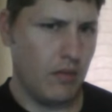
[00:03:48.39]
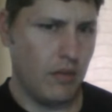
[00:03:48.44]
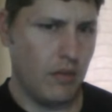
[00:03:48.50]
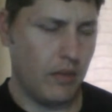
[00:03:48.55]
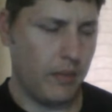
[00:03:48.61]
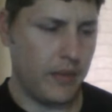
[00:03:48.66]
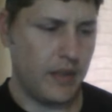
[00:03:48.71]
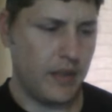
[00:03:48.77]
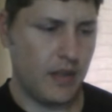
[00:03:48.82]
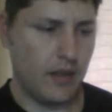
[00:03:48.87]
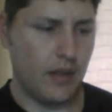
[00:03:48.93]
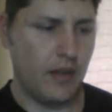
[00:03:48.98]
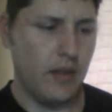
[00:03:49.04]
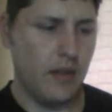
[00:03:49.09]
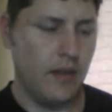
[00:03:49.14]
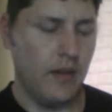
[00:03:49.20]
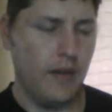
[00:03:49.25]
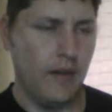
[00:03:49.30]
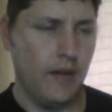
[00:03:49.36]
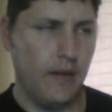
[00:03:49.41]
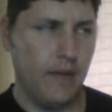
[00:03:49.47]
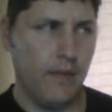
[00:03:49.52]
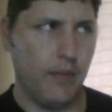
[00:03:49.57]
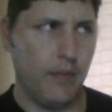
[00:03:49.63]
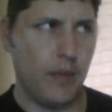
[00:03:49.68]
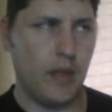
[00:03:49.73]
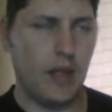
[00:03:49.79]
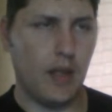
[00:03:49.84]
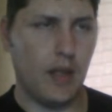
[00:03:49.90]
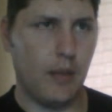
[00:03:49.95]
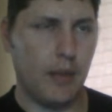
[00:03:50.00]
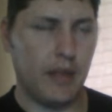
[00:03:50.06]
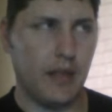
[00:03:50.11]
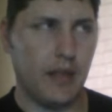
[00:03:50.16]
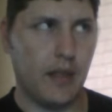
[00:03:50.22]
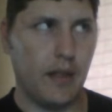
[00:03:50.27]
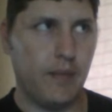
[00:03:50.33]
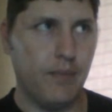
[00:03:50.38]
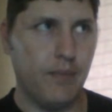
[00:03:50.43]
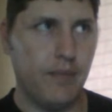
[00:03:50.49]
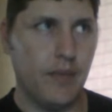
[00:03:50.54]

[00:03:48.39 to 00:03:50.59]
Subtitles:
Let me see. Let me think about that.